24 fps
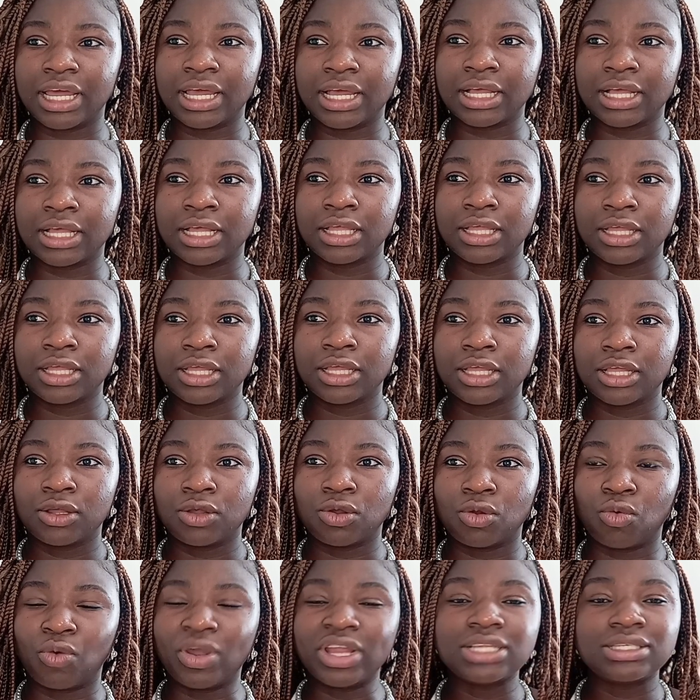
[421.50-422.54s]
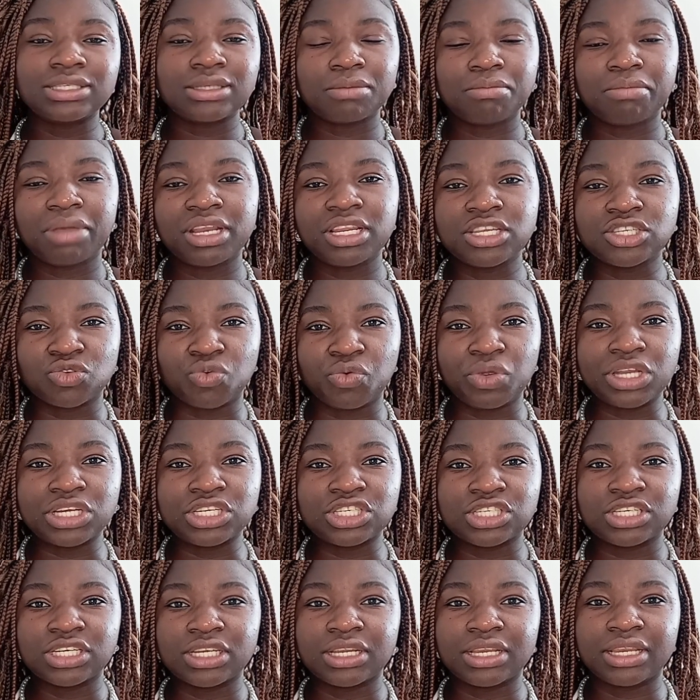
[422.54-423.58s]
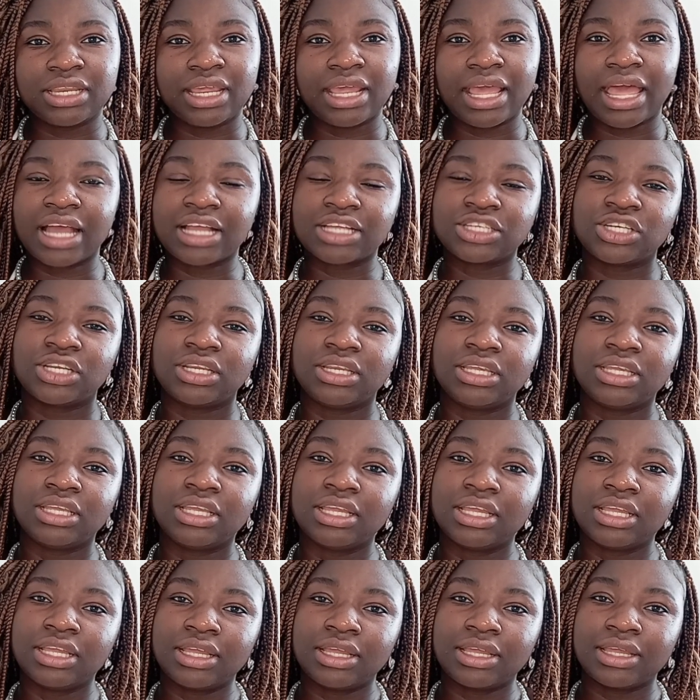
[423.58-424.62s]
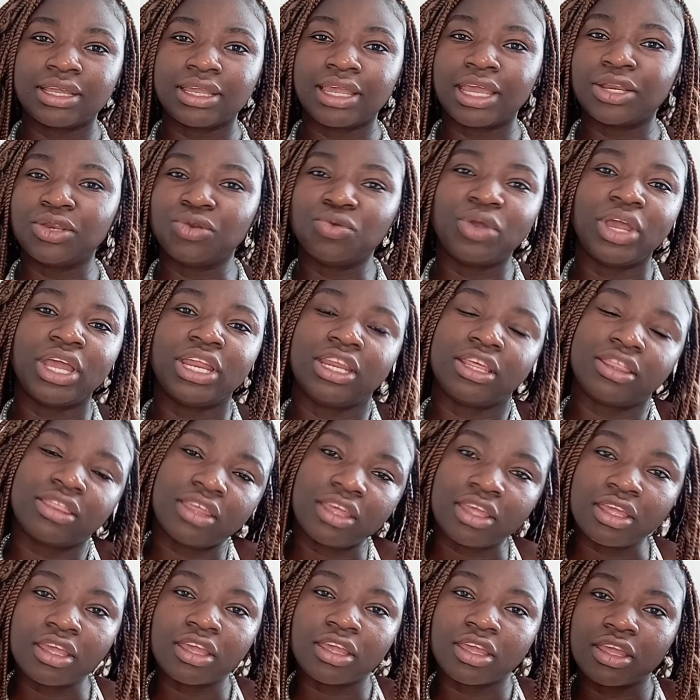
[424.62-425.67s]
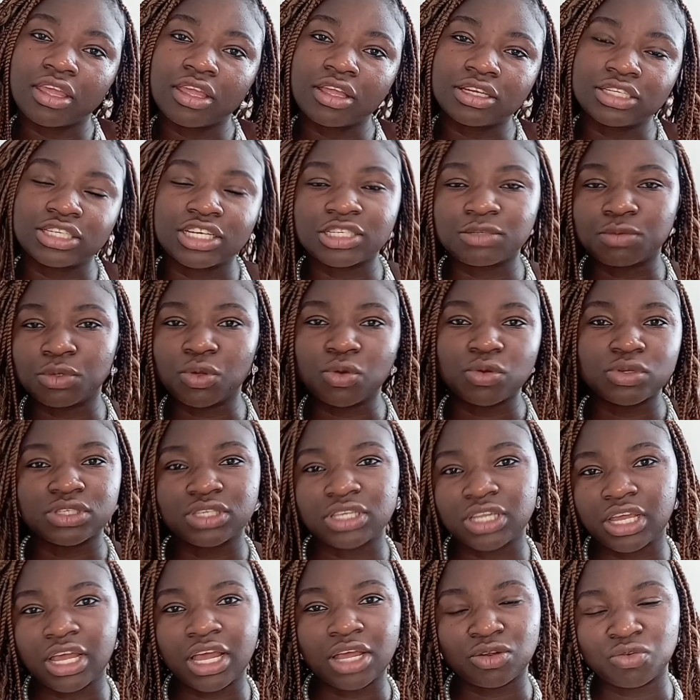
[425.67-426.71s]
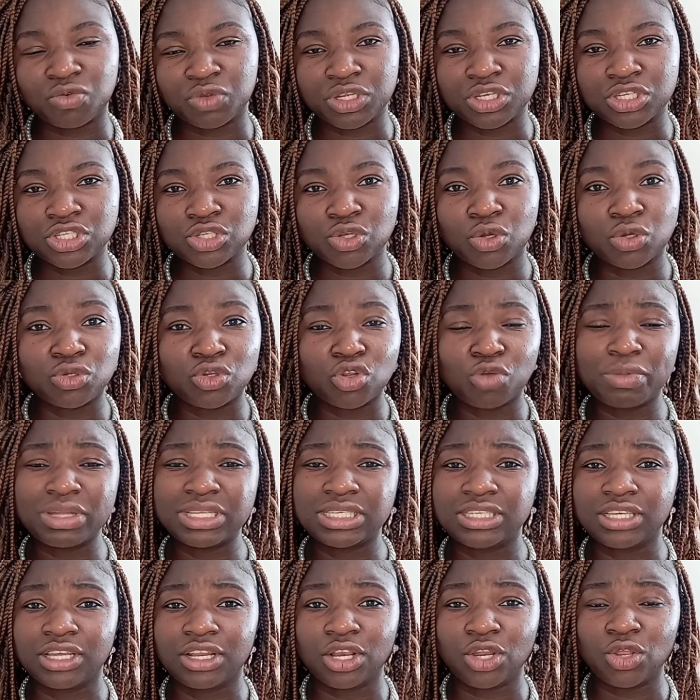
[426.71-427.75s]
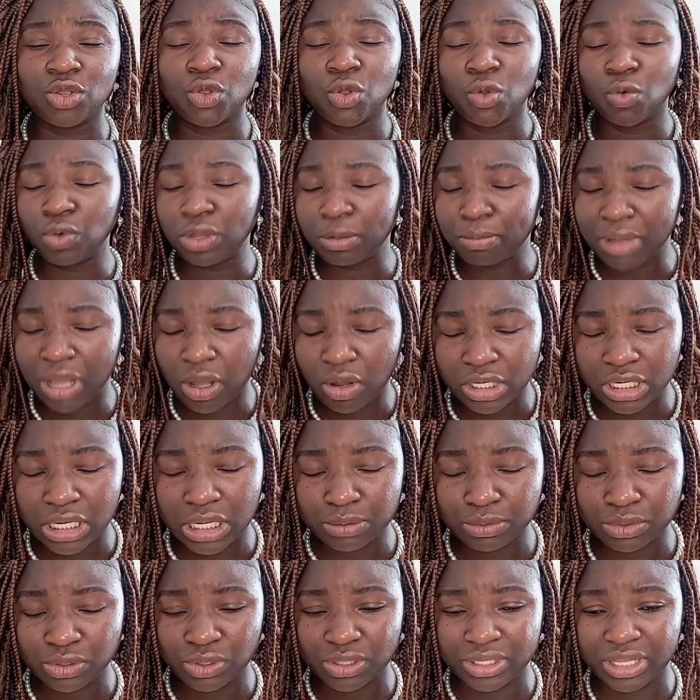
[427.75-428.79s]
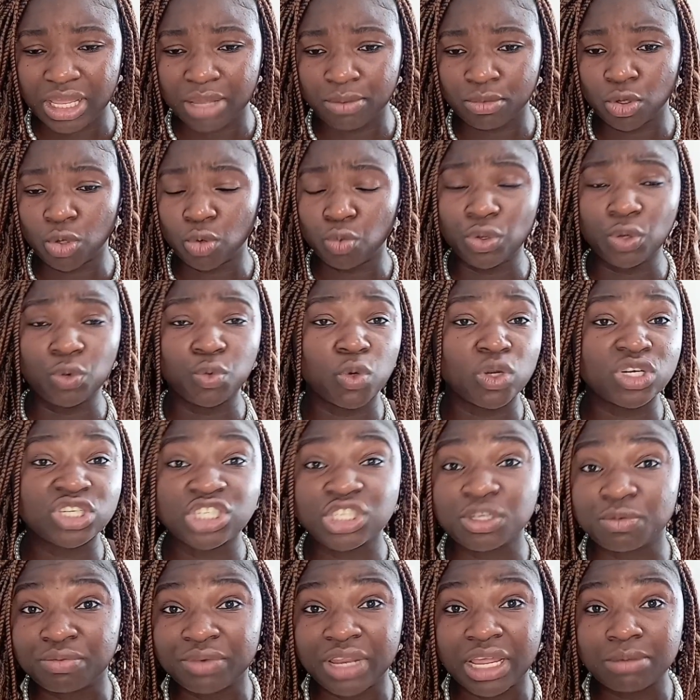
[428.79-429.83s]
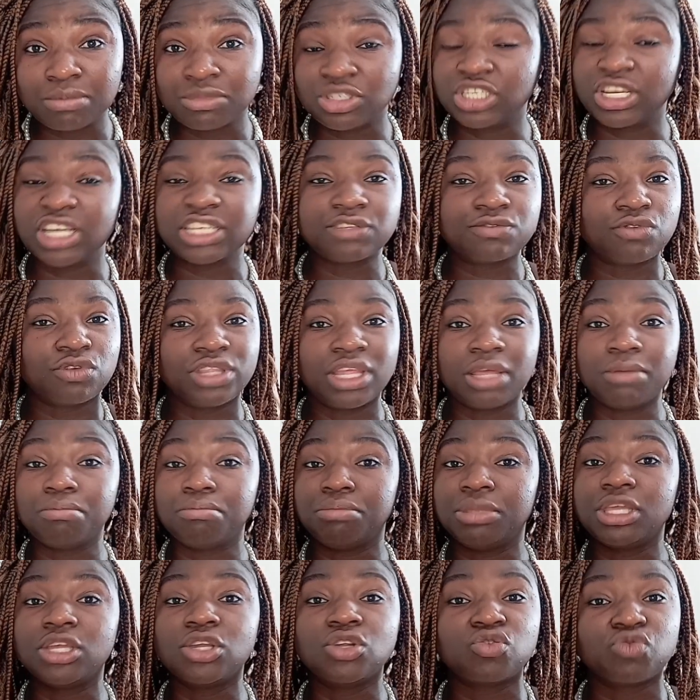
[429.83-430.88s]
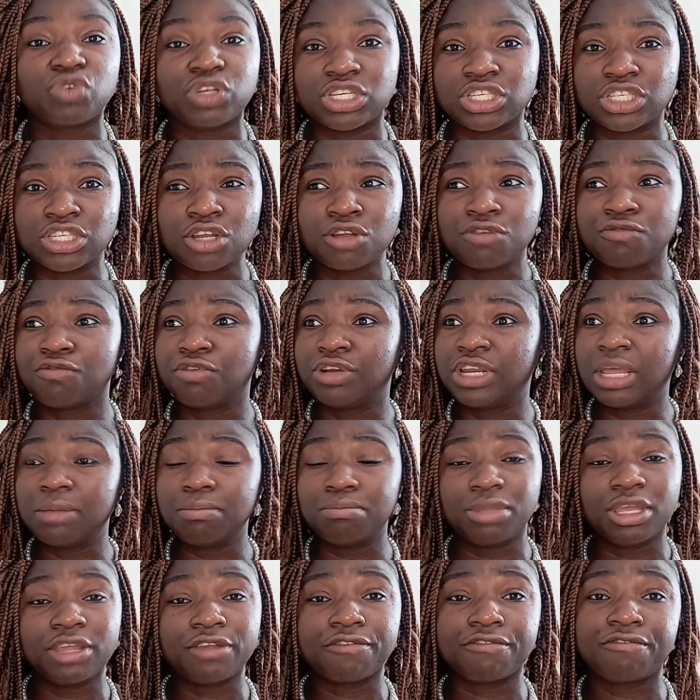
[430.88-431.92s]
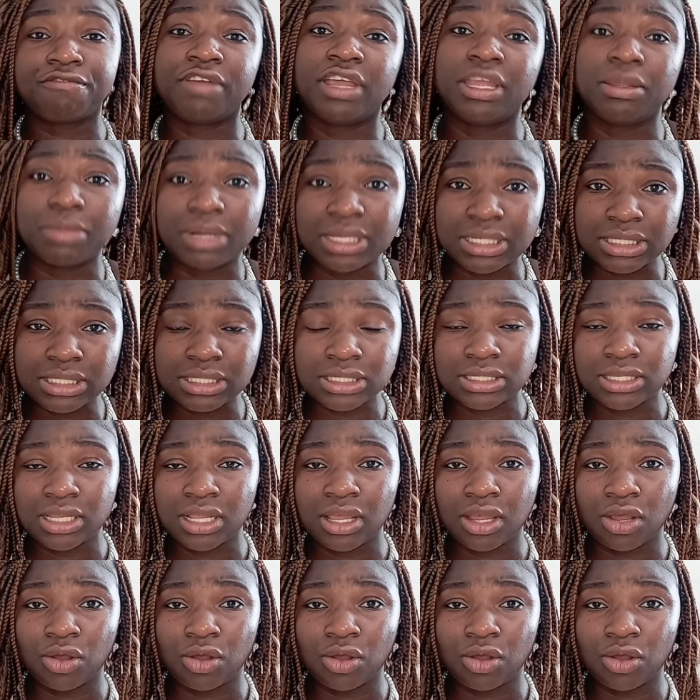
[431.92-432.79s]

like when somebody's rich, they actually can do anything just because they are rich. Automatically, we bow down to them, we worship them just for them being rich, for them being famous.